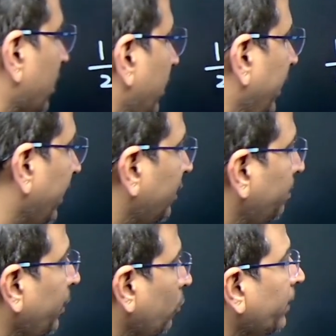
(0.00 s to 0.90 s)
Right, x
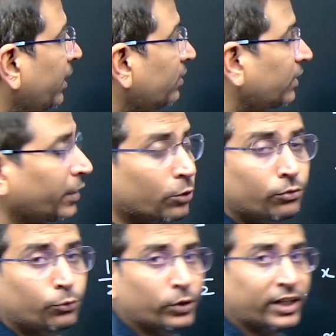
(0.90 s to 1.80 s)
by 2 minus sine
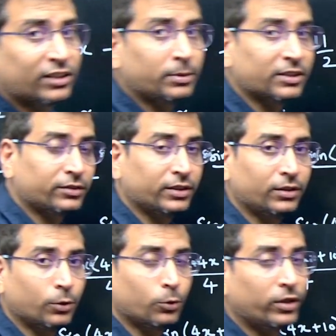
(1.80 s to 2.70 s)
of 4x plus 10
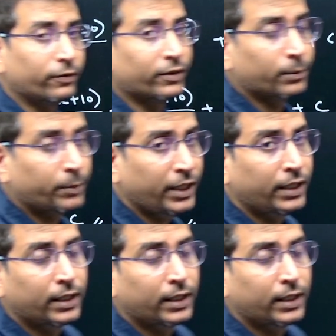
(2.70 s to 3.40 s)
the whole divided by